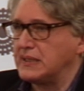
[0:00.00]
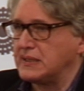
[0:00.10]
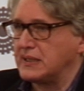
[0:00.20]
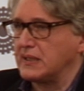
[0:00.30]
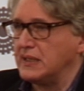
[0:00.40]

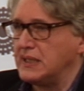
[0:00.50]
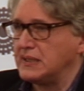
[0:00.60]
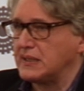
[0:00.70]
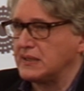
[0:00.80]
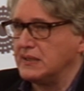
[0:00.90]
that's a
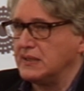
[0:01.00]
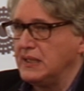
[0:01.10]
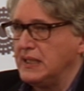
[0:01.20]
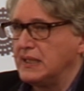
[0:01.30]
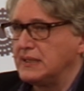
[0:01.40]
classical
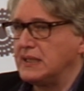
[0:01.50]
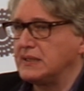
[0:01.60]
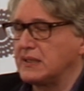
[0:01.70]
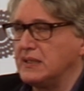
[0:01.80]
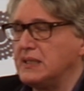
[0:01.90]

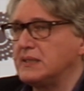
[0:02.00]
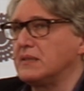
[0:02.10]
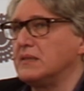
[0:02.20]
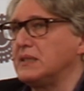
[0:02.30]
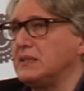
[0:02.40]

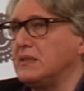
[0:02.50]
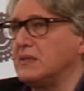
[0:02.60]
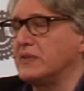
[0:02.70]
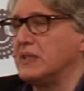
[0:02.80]
critique of